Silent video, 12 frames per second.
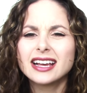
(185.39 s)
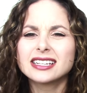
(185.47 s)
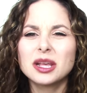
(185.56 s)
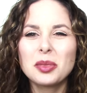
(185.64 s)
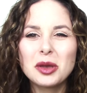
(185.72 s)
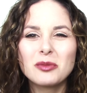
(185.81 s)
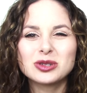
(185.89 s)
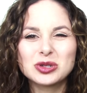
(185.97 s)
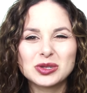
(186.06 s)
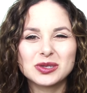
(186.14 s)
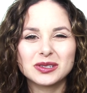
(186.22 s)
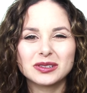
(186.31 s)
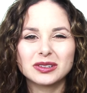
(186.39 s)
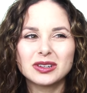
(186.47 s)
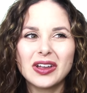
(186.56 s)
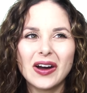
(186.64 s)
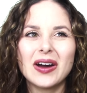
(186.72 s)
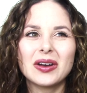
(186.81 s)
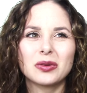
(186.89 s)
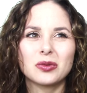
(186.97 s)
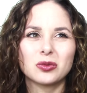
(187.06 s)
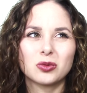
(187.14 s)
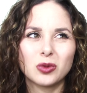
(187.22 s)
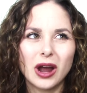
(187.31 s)
Something was just not
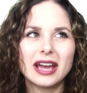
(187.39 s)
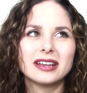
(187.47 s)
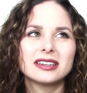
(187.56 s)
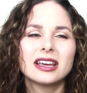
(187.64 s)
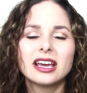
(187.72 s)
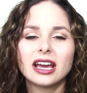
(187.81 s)
right.